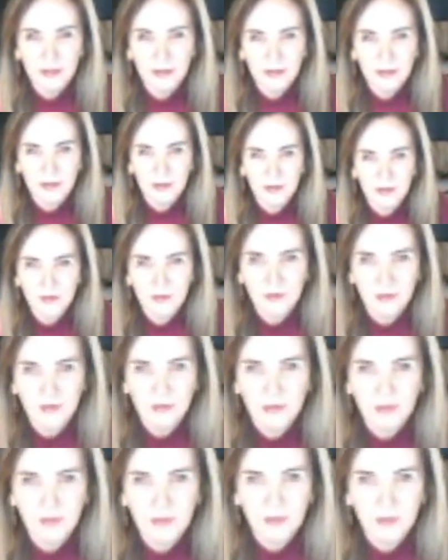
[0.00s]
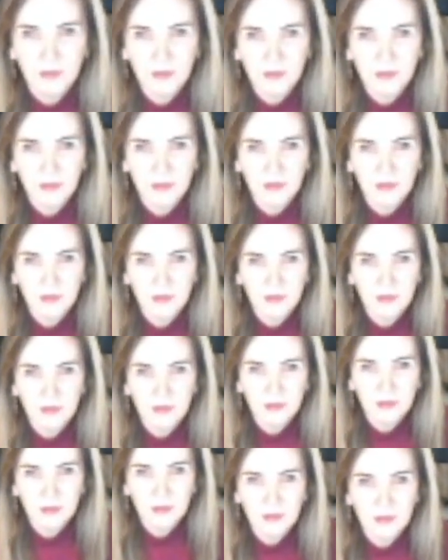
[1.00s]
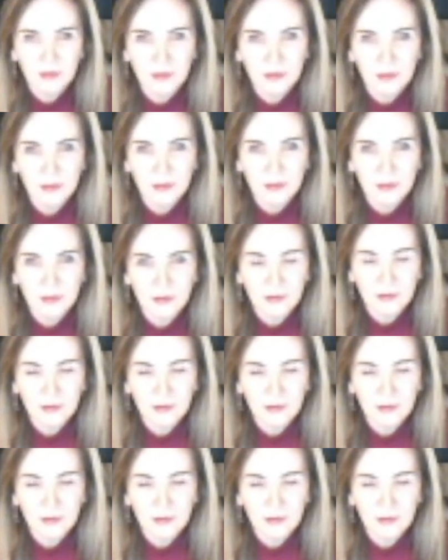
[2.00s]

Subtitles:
No one is speaking in this clip.